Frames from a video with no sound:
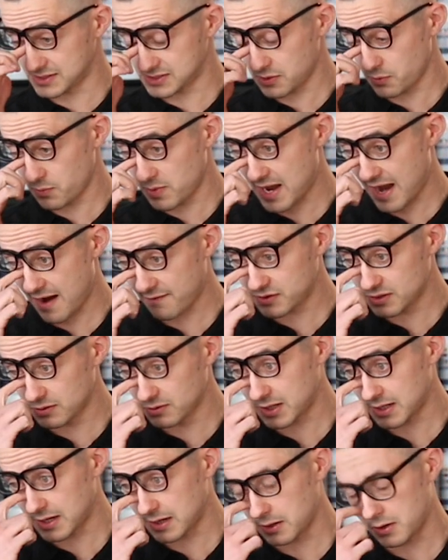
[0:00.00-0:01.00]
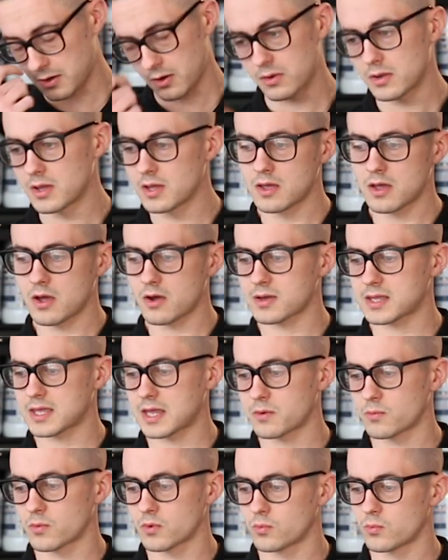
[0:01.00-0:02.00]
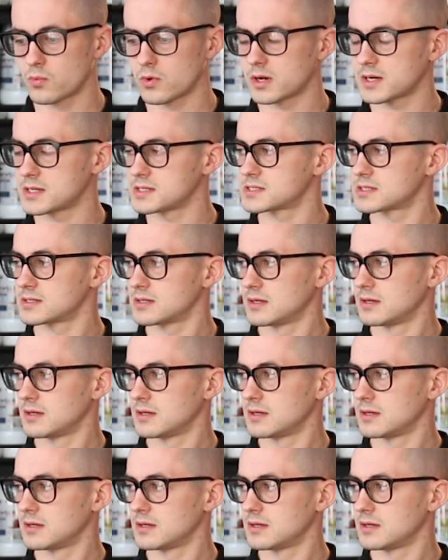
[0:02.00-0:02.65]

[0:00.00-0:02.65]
So we have to look at it and go, okay, well, what's